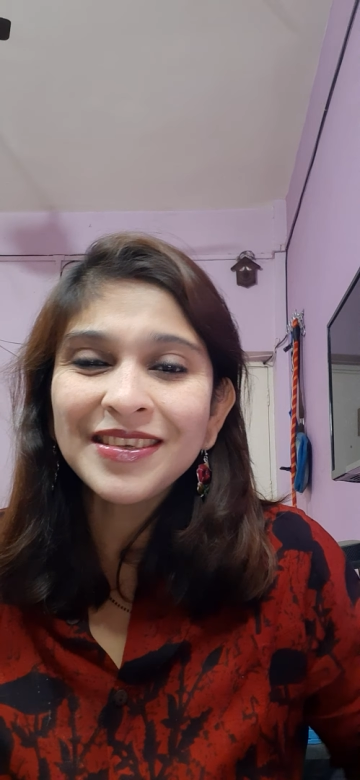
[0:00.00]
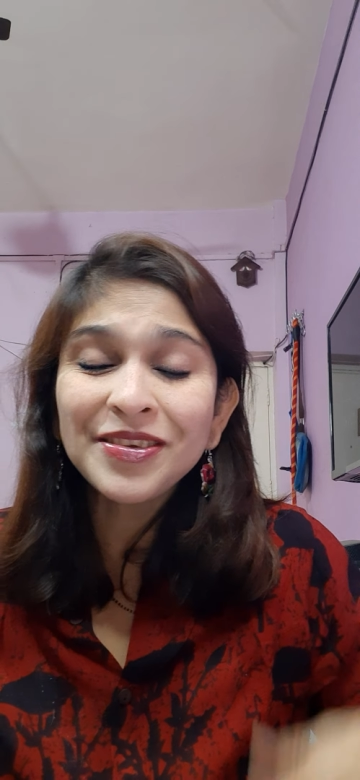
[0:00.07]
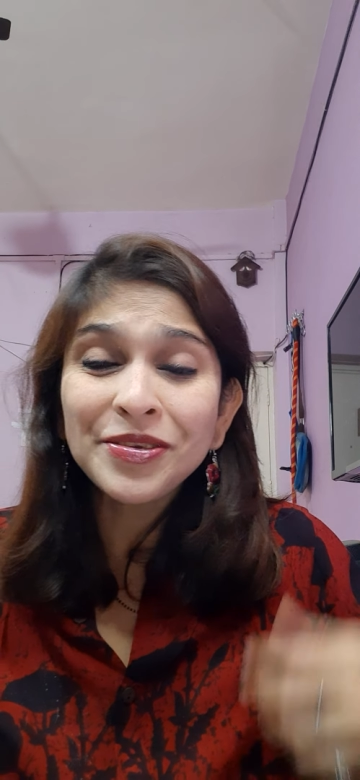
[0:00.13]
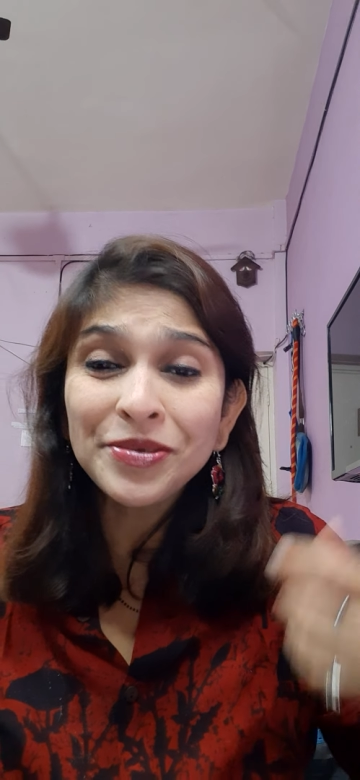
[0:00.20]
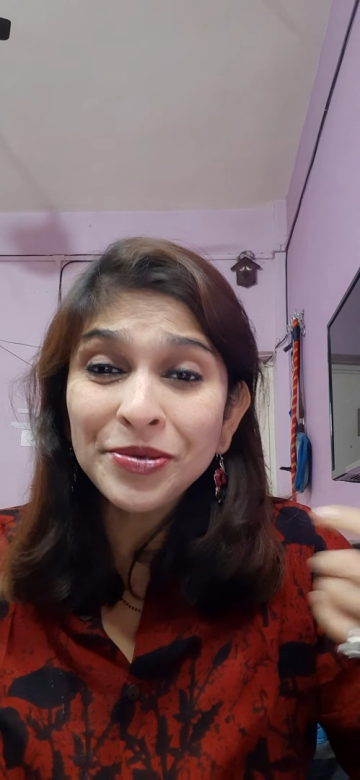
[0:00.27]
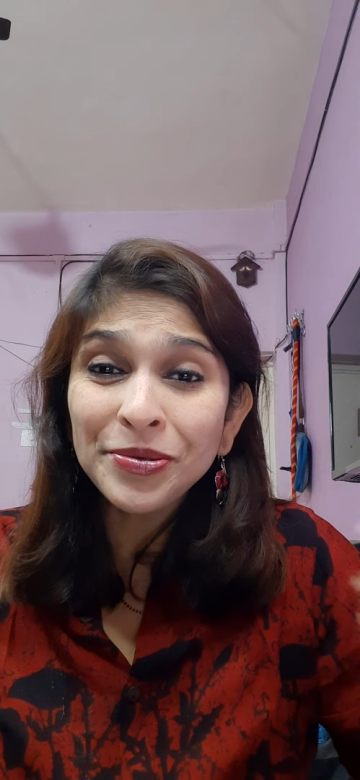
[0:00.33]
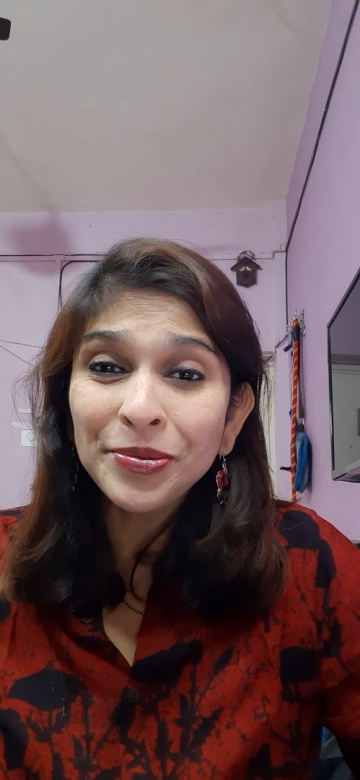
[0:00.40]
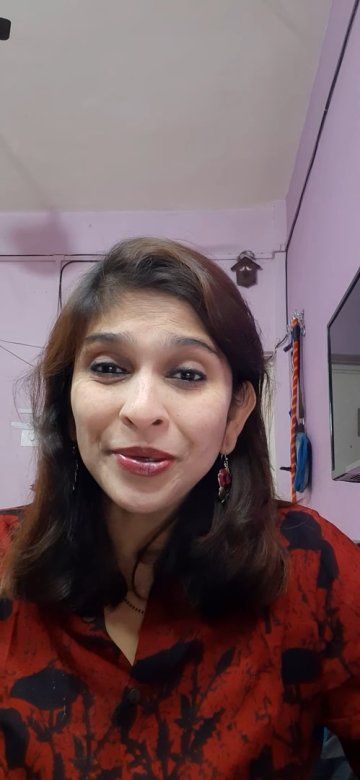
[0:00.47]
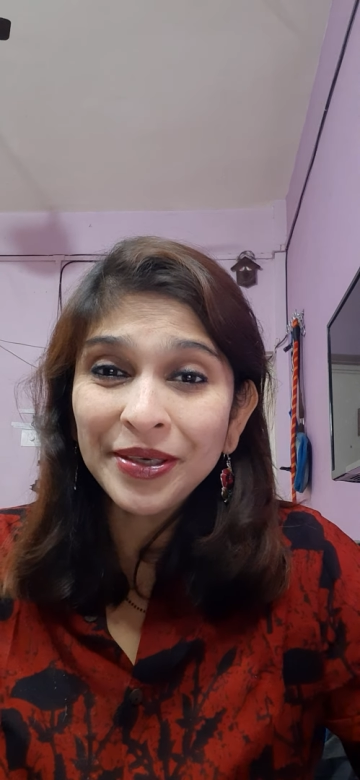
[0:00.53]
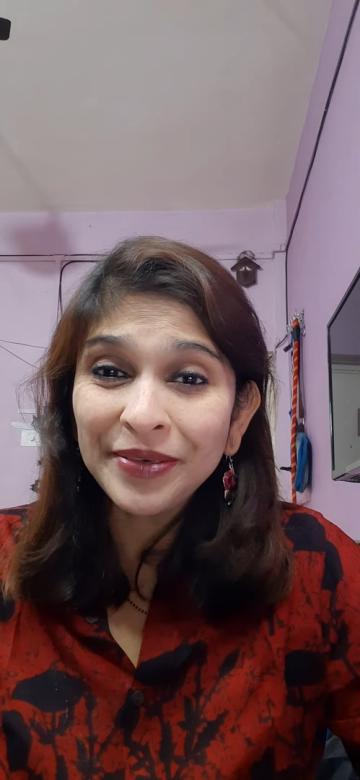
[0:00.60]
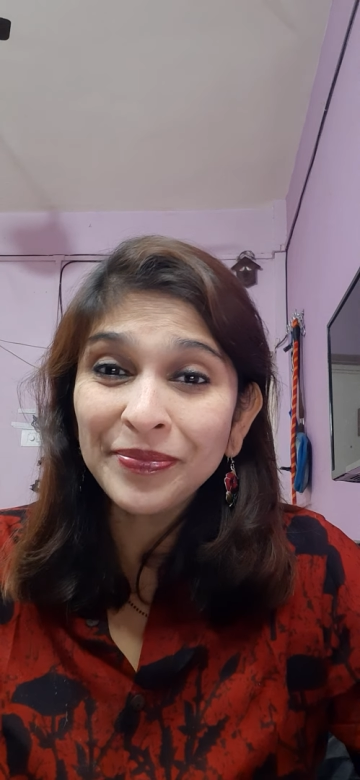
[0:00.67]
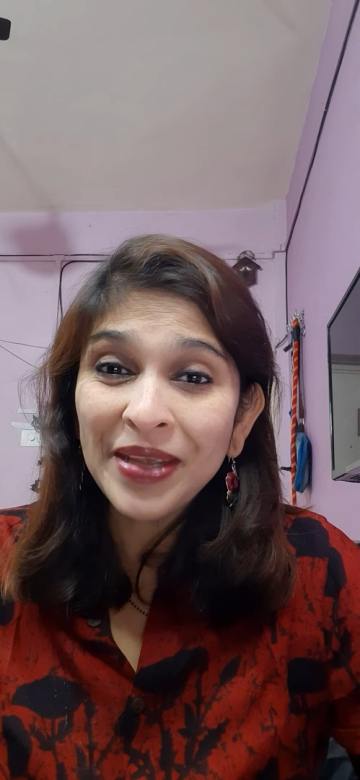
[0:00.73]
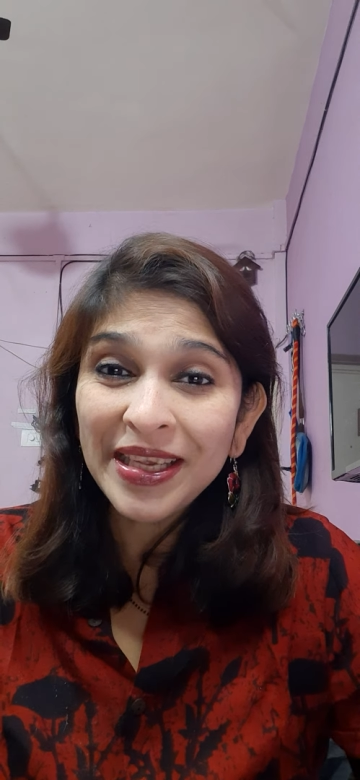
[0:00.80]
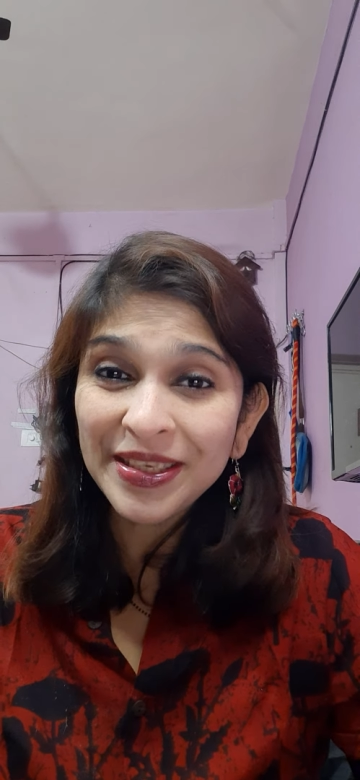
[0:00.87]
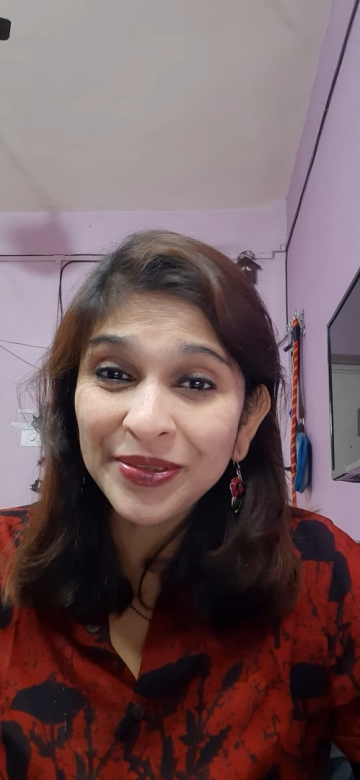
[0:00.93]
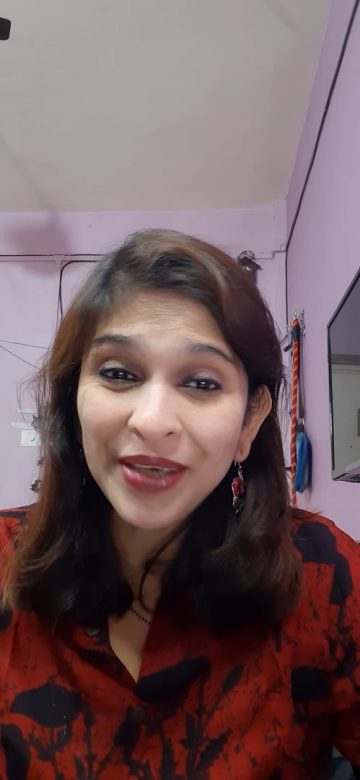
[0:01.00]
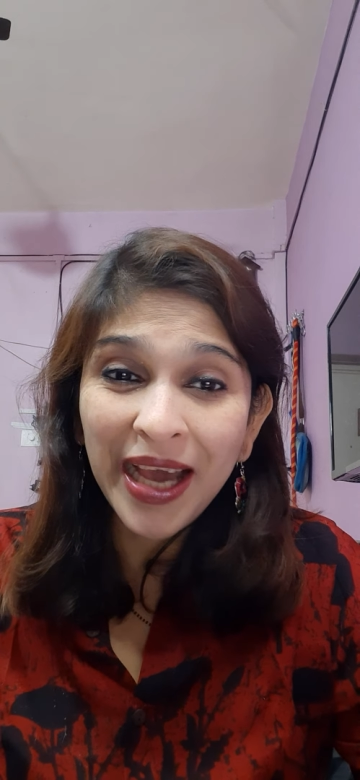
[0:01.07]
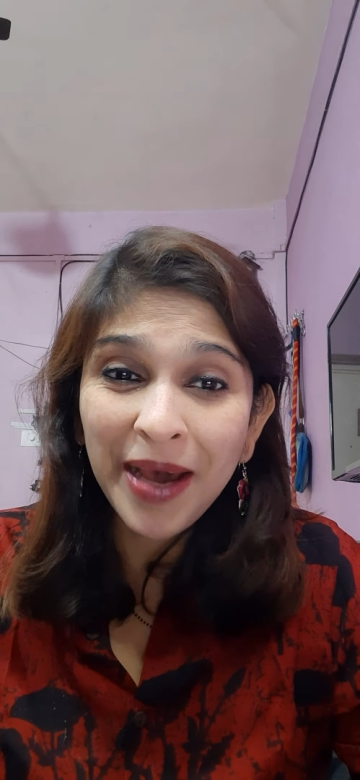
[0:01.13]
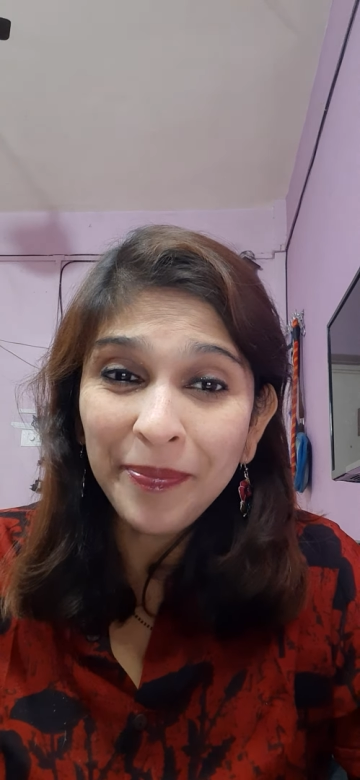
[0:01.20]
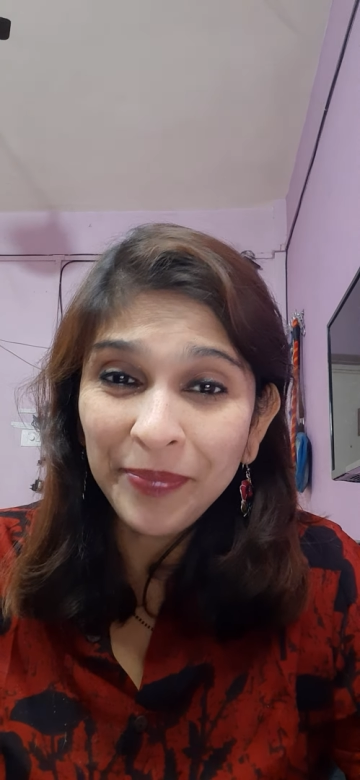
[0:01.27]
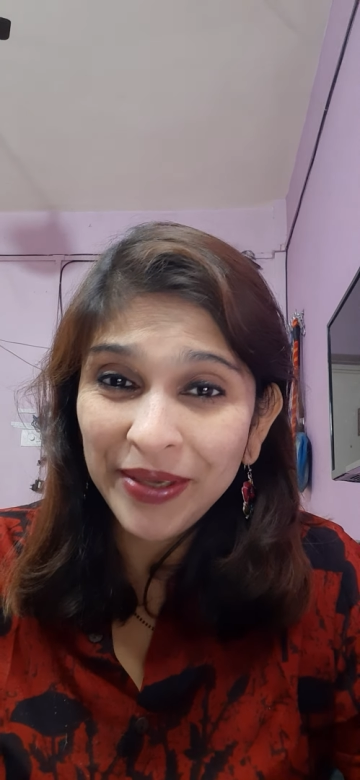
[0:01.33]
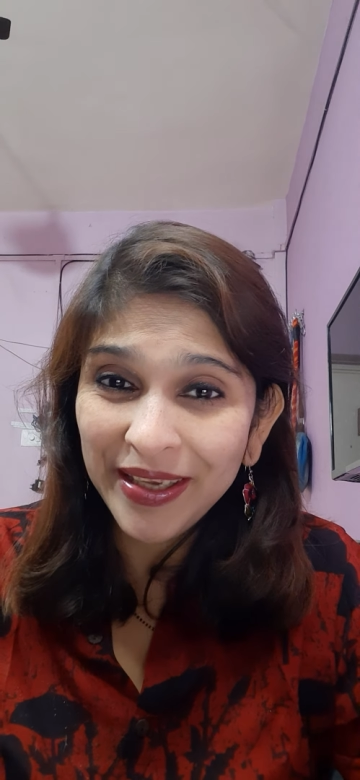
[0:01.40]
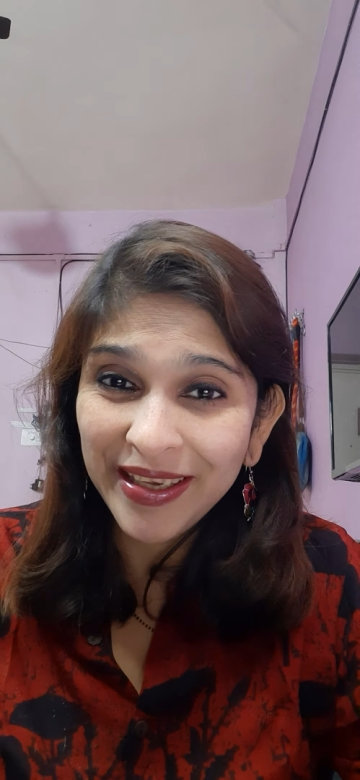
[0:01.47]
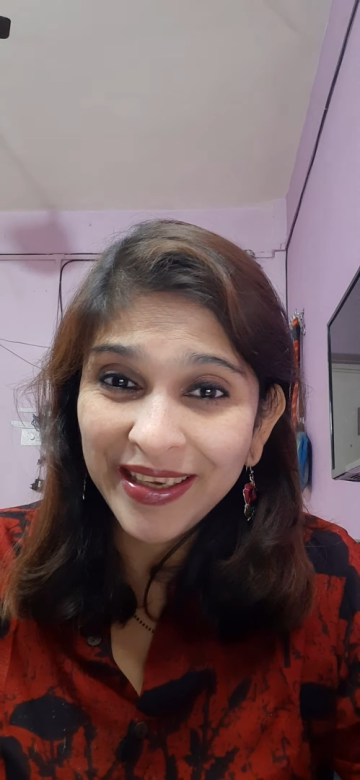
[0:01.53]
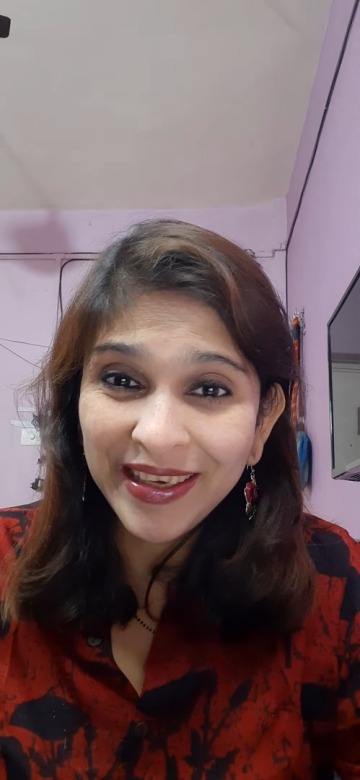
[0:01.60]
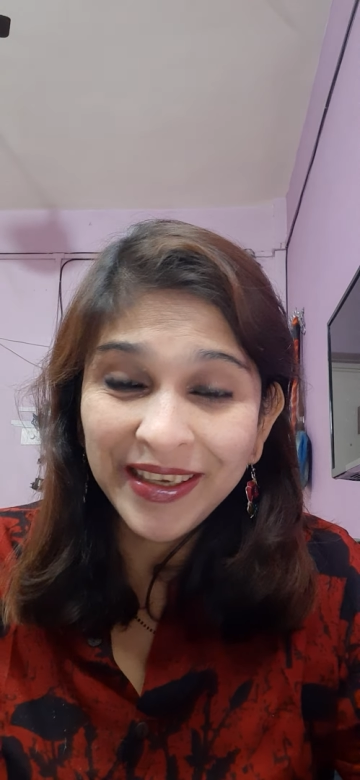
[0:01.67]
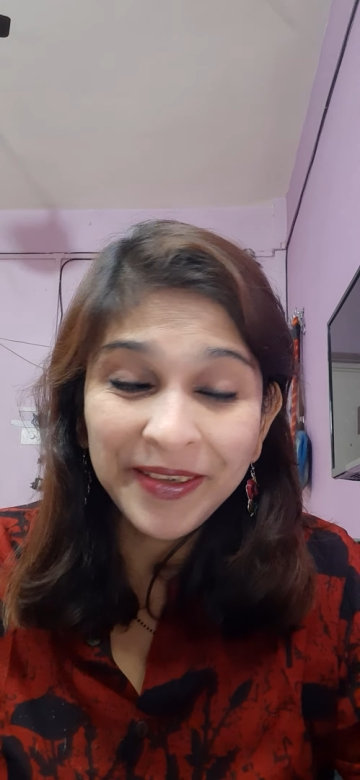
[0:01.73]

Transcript: So do what makes you happy.